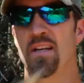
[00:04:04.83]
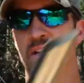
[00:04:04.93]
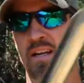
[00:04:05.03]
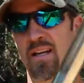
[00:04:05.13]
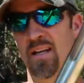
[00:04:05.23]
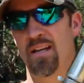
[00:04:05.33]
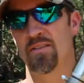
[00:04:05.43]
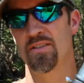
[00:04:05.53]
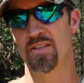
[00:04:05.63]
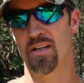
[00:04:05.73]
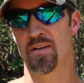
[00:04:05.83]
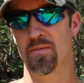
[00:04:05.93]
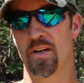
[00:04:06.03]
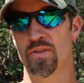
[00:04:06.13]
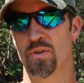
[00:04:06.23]
And just a
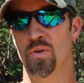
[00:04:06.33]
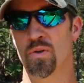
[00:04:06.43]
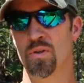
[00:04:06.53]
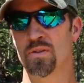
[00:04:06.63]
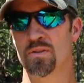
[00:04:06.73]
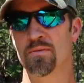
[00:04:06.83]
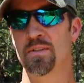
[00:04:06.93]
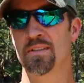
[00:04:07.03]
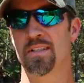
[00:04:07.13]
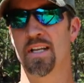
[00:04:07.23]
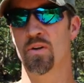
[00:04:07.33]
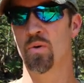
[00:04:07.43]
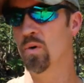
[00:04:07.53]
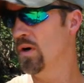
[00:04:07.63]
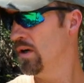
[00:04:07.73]
tool to get a
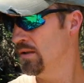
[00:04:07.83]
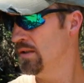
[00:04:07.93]
core.